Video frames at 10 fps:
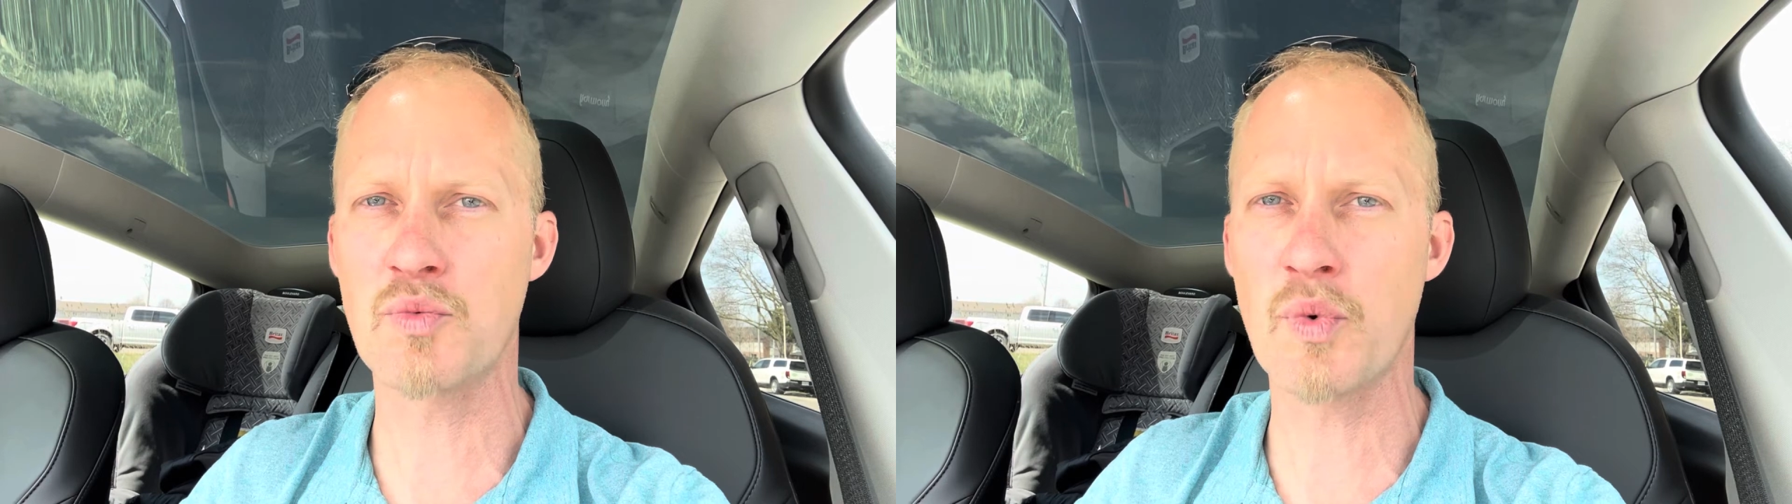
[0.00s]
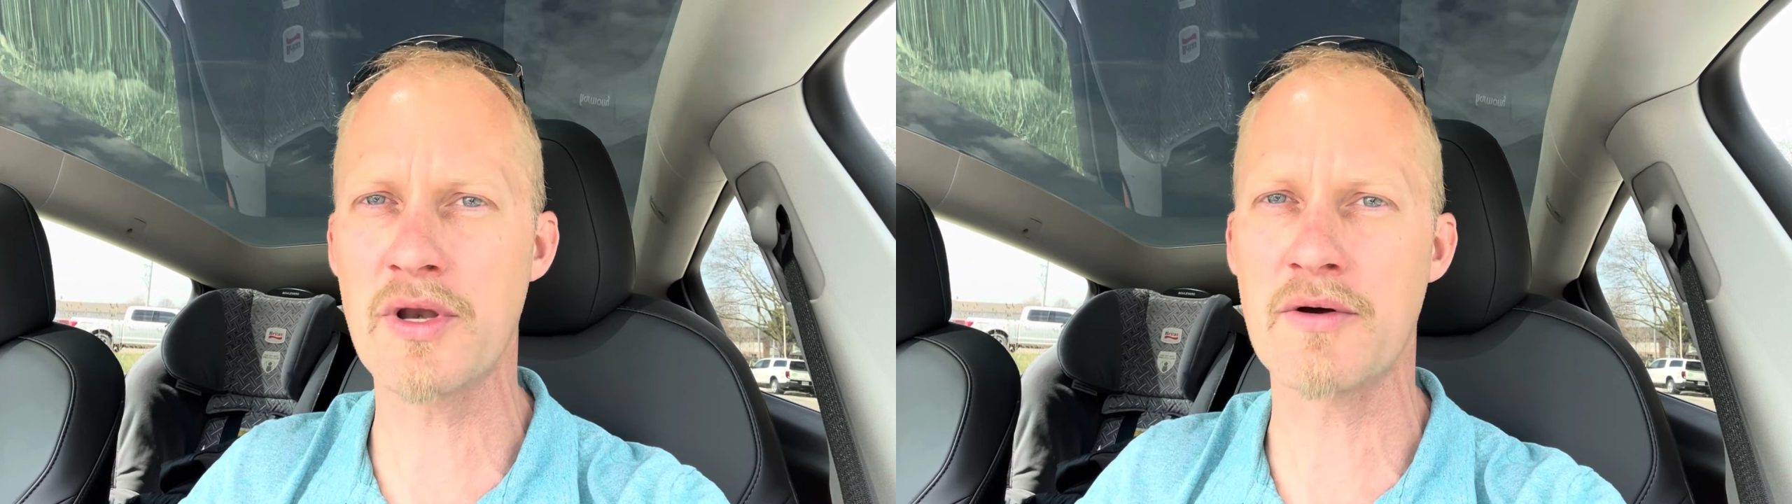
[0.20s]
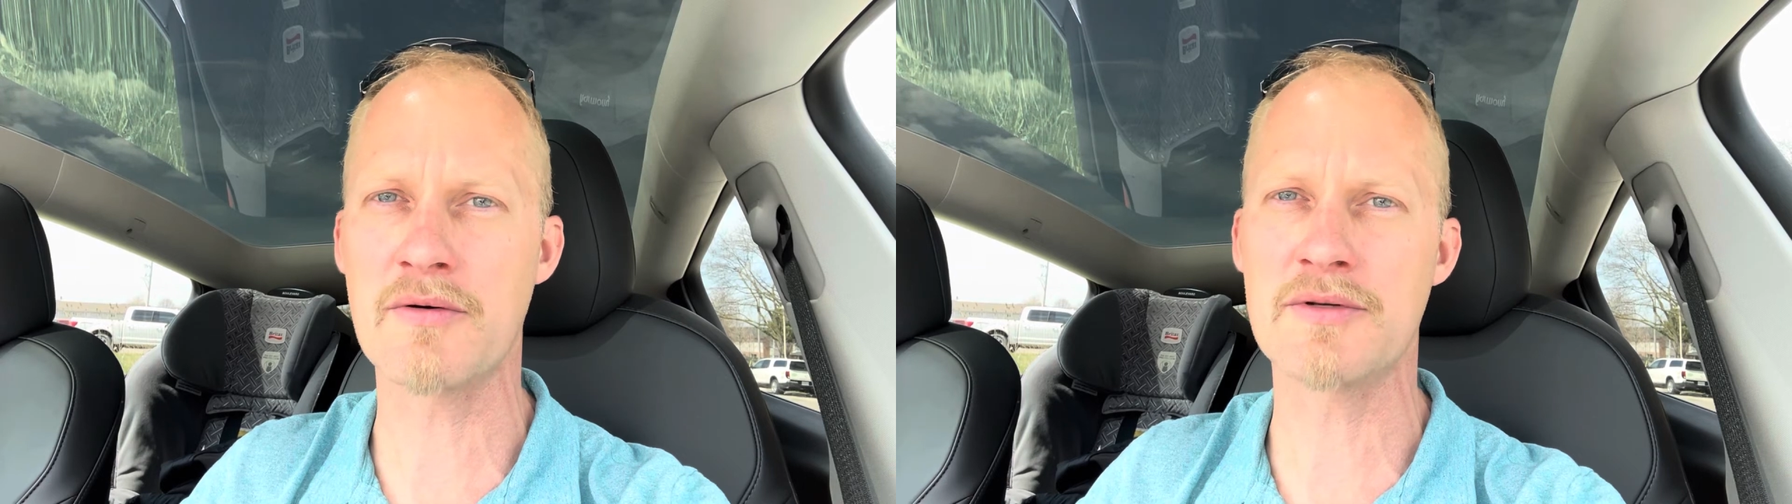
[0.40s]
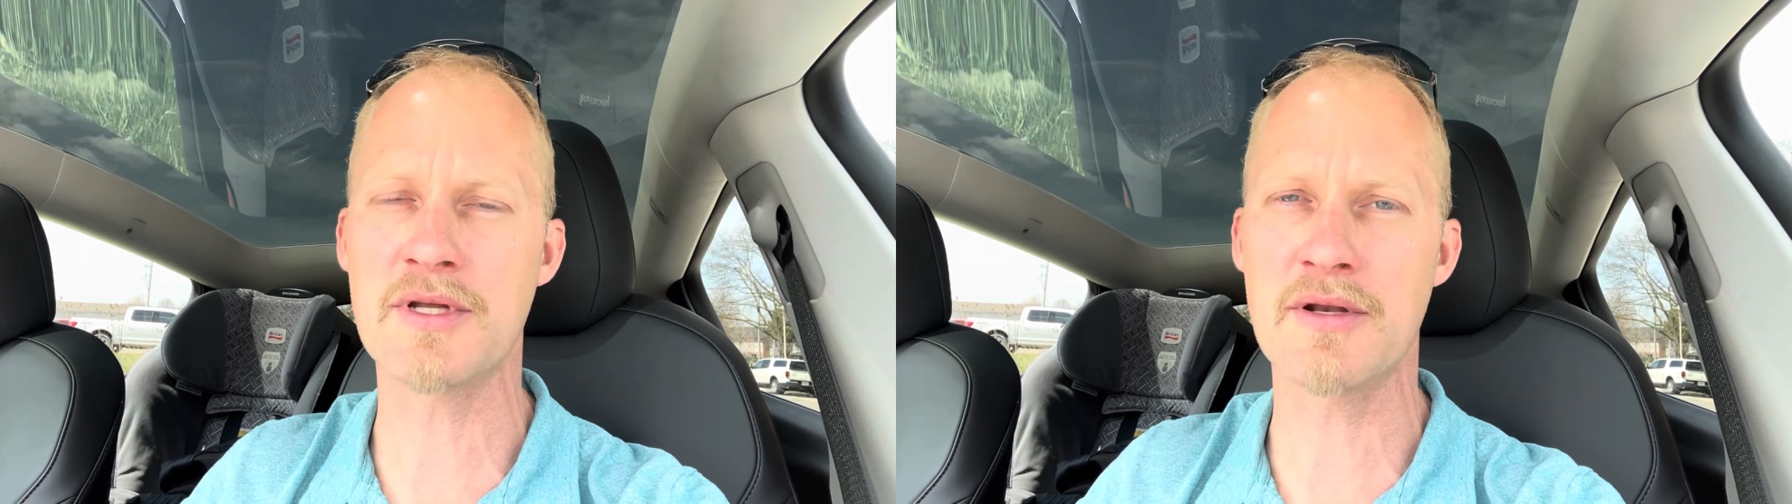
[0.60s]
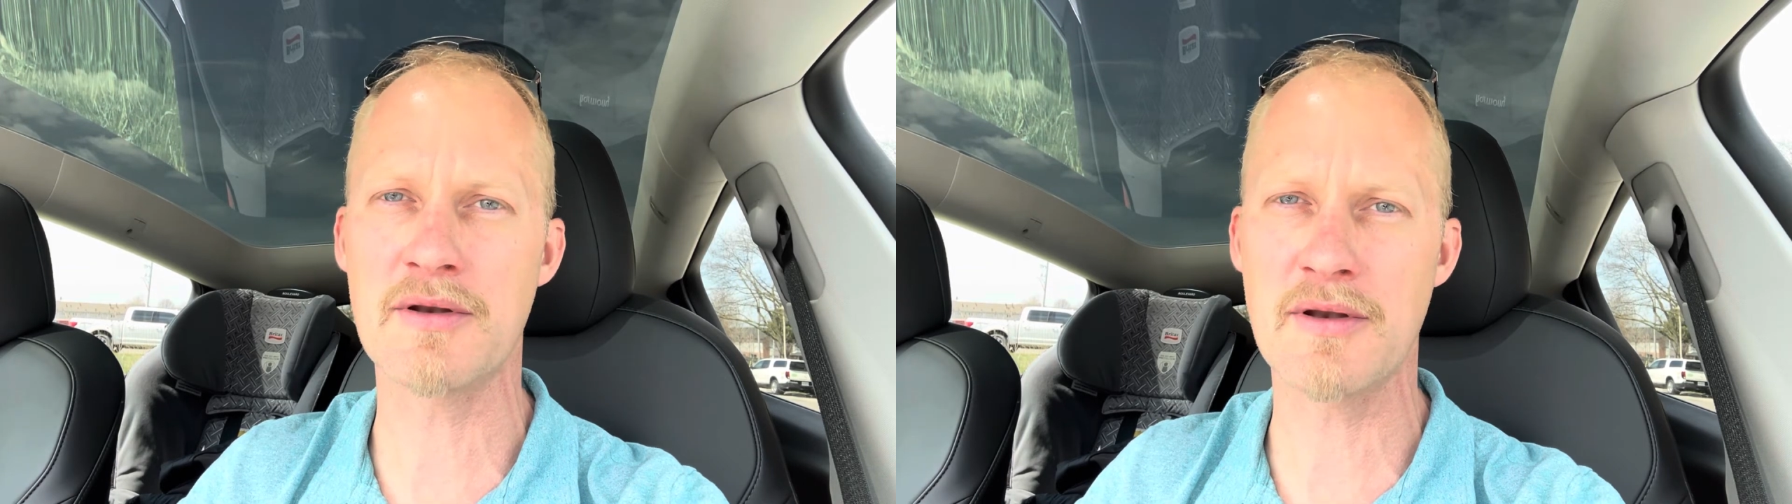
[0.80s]
and windows
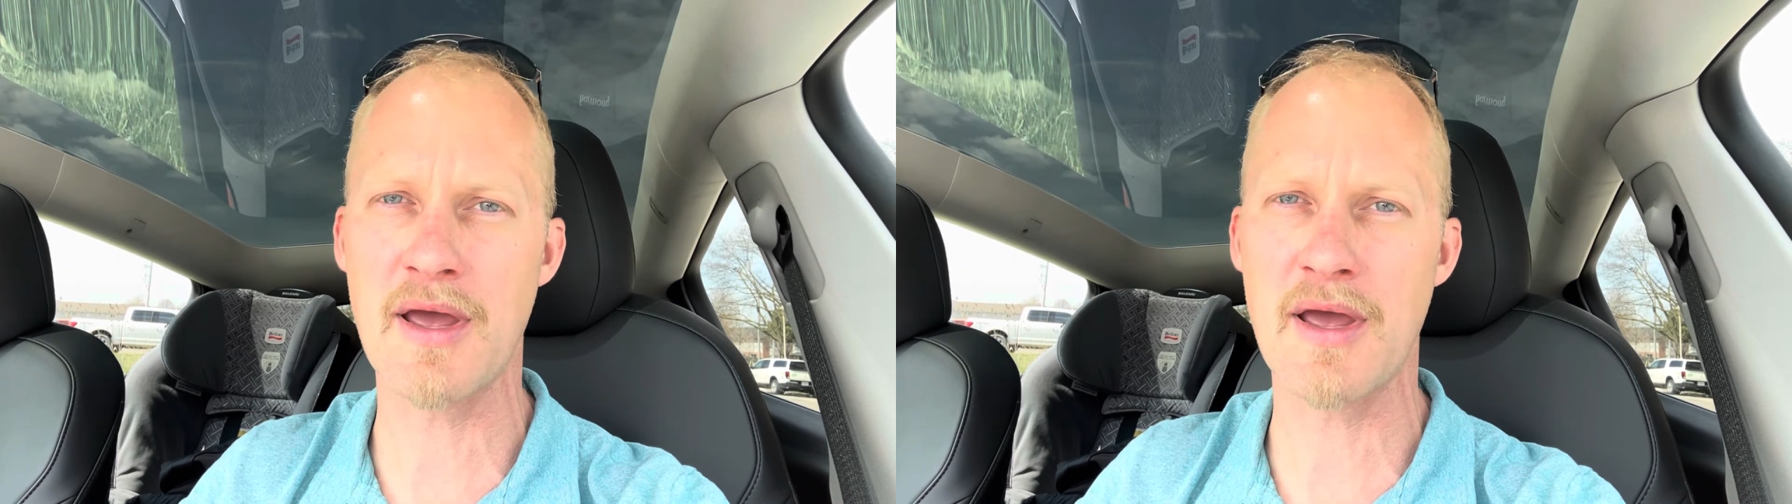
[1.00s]
and